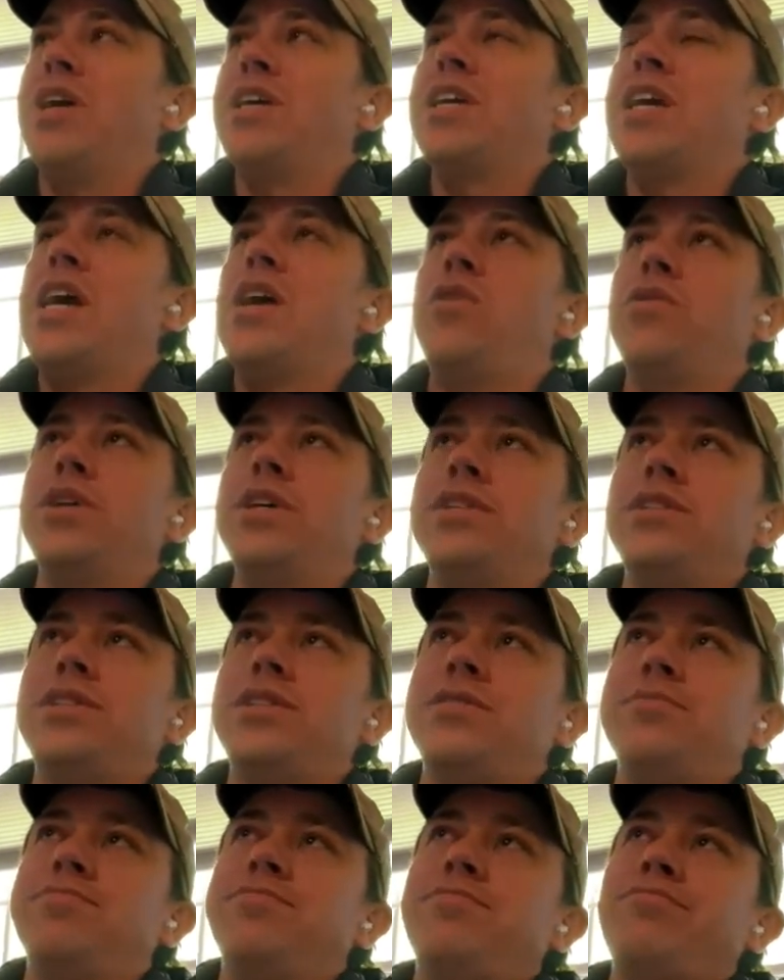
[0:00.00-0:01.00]

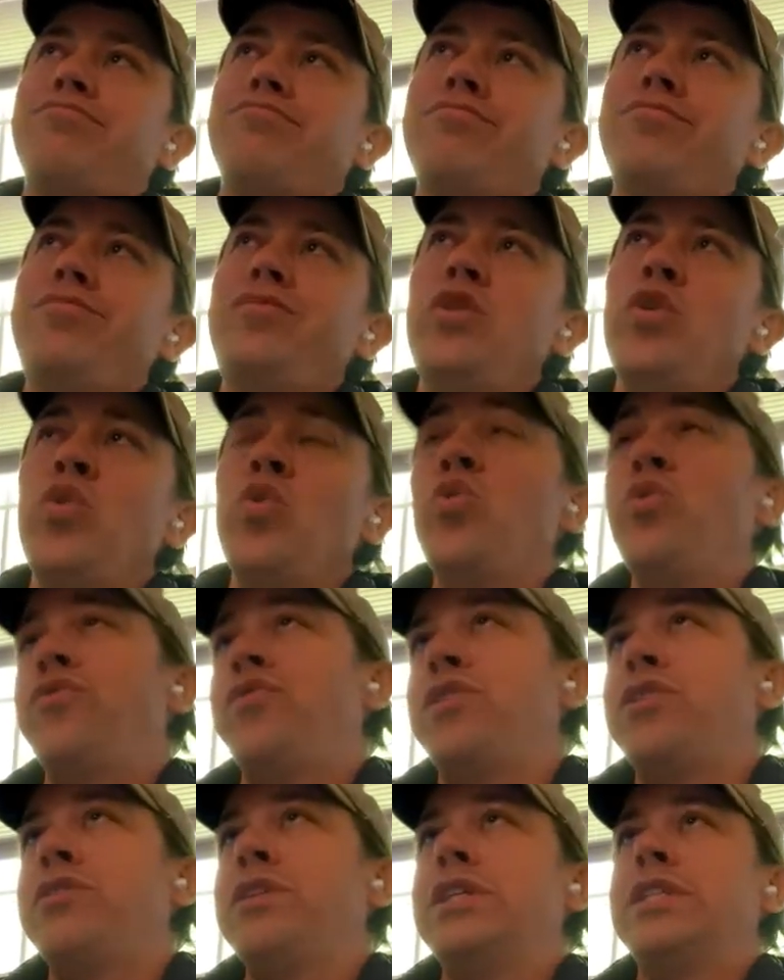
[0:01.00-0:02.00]
accountants or
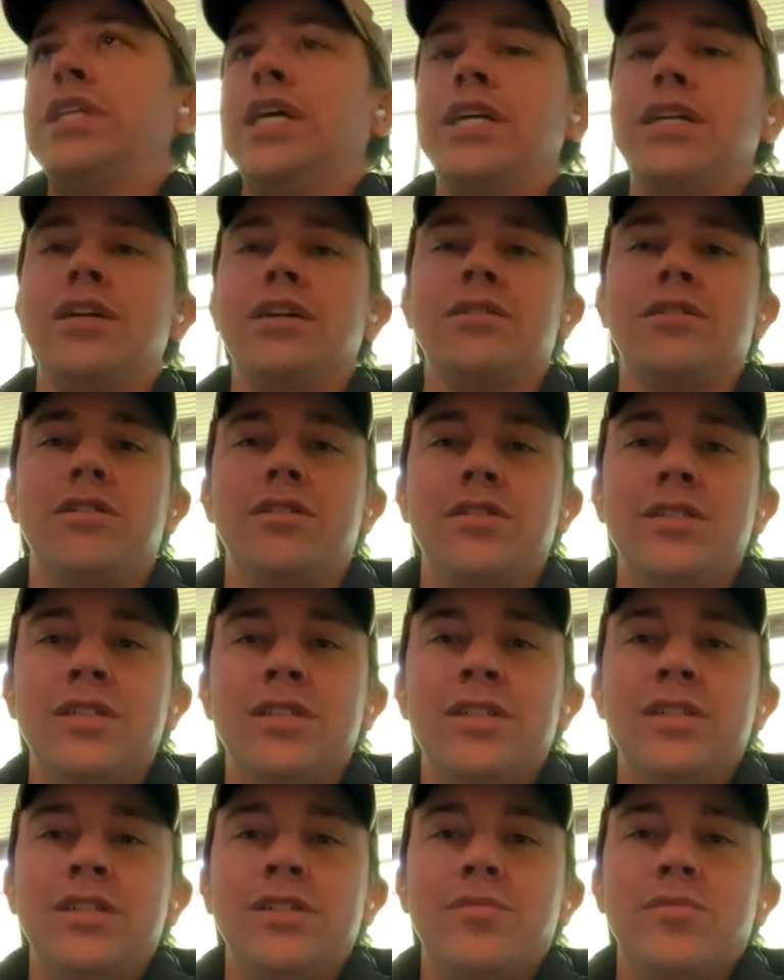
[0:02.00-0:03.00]
very technical
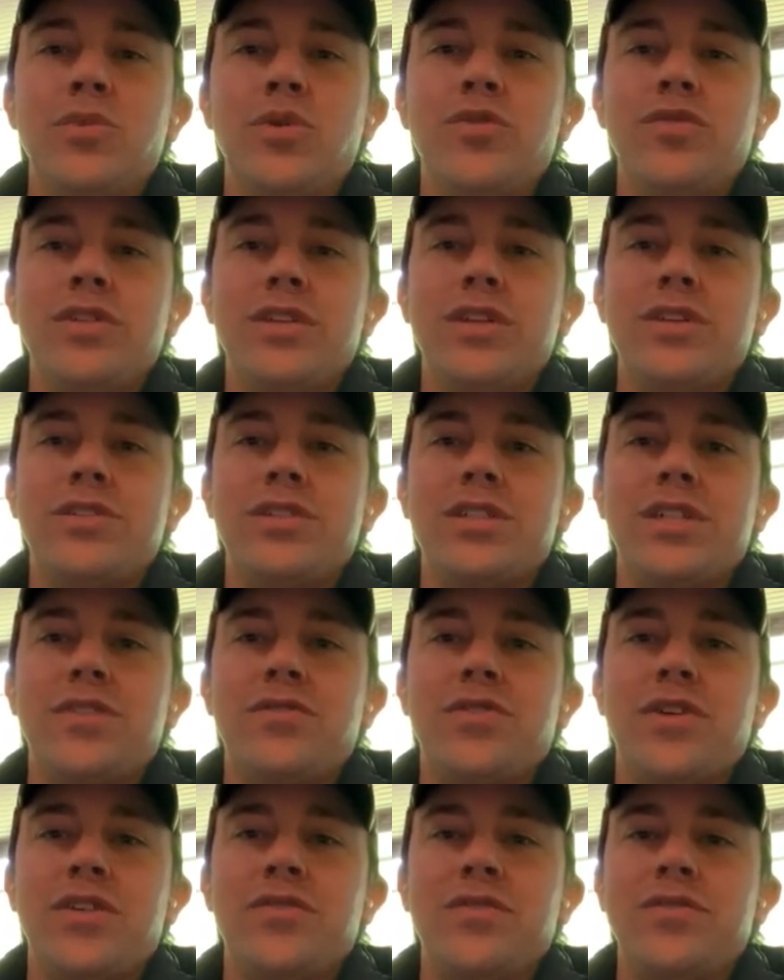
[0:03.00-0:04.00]
moving their
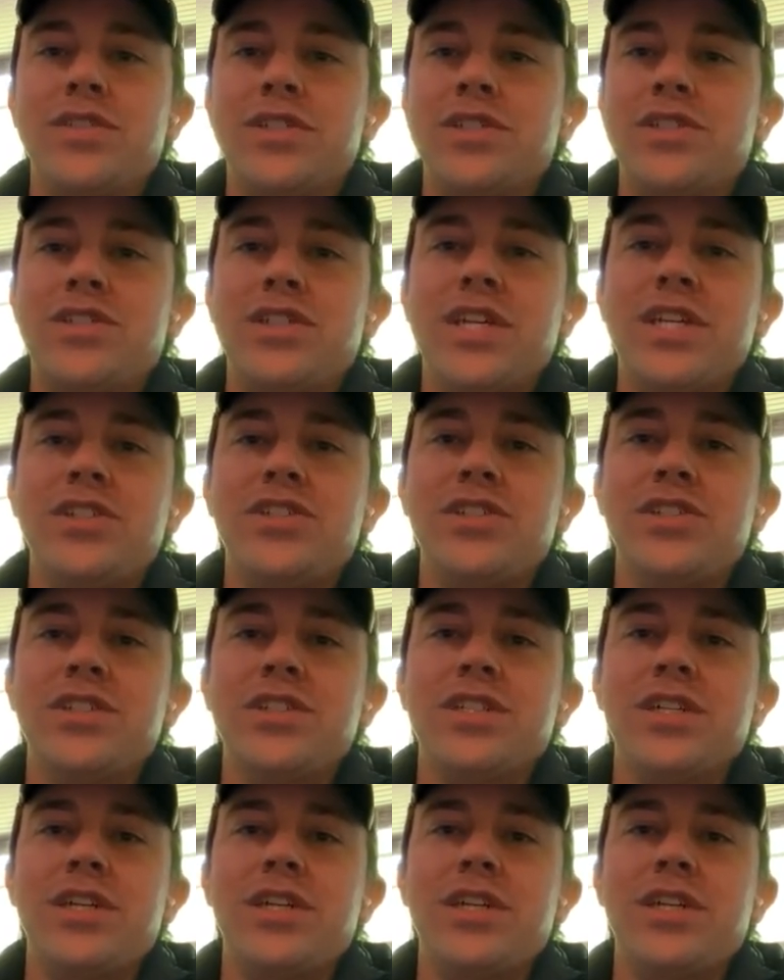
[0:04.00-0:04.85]
stuff off of exchanges.